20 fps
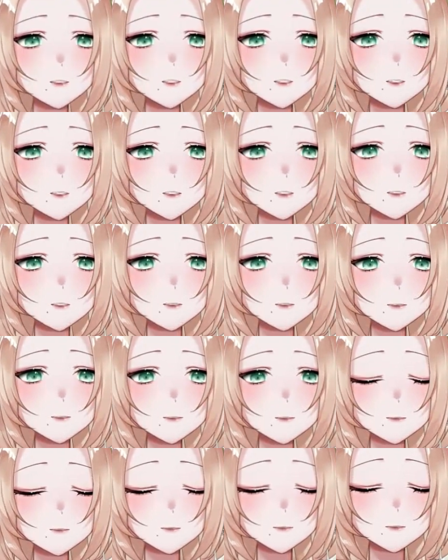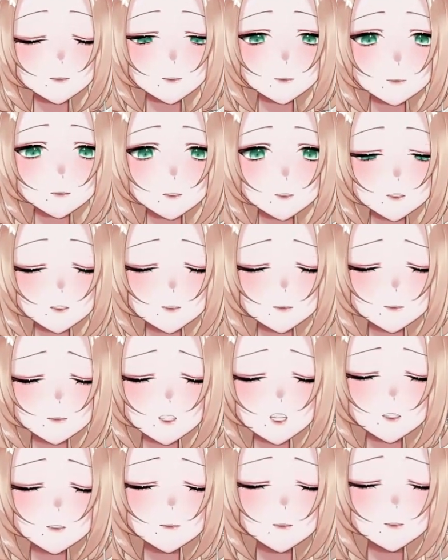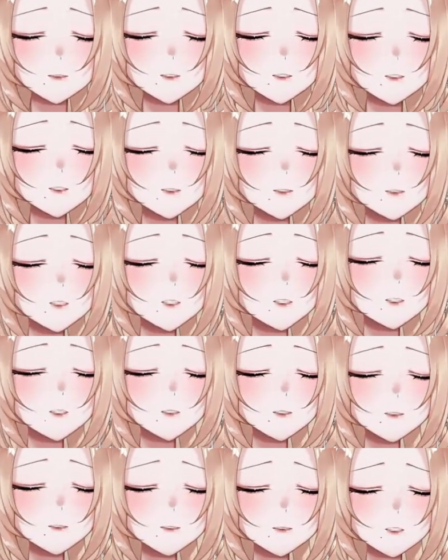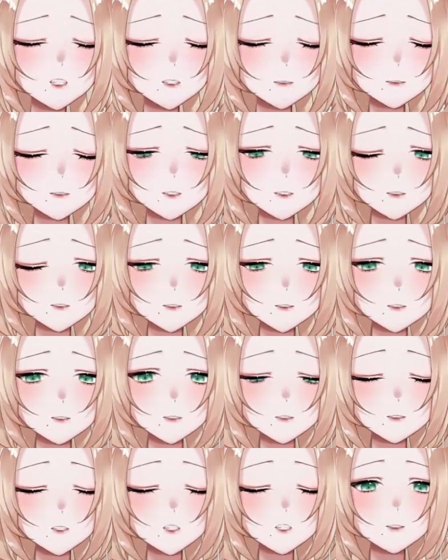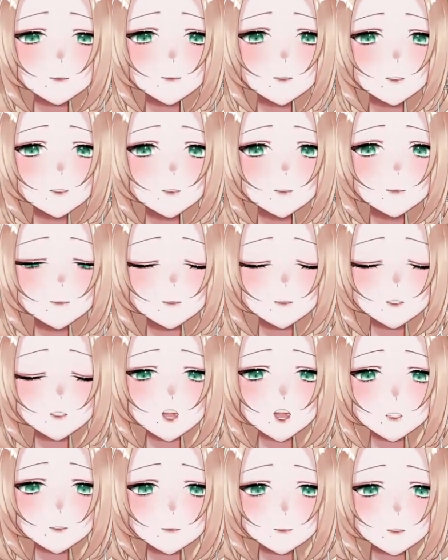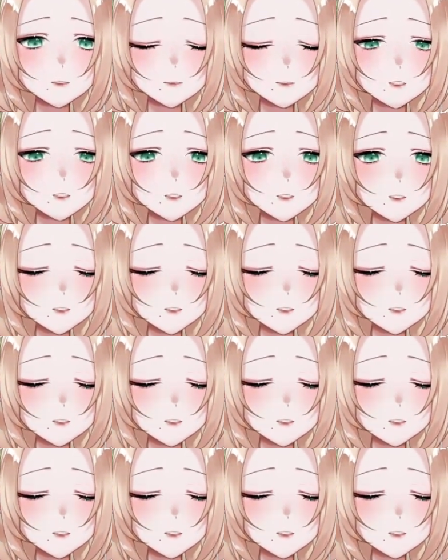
because dogs they're like slobbers. They have a lot of saliva when